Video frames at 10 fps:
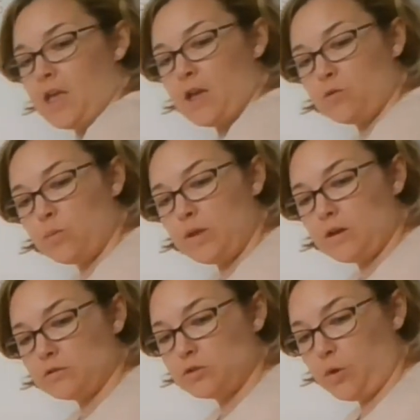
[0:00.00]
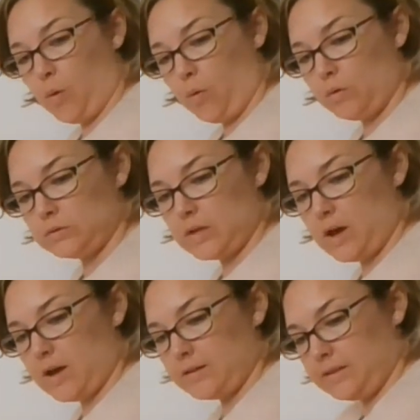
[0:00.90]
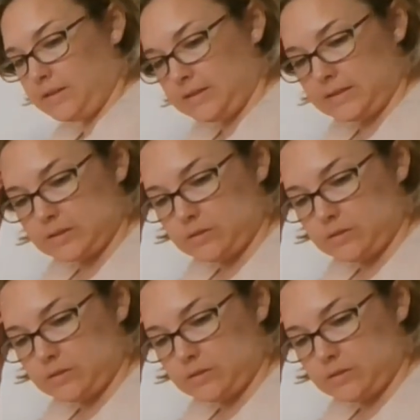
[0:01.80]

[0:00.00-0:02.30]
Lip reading: And we are told on this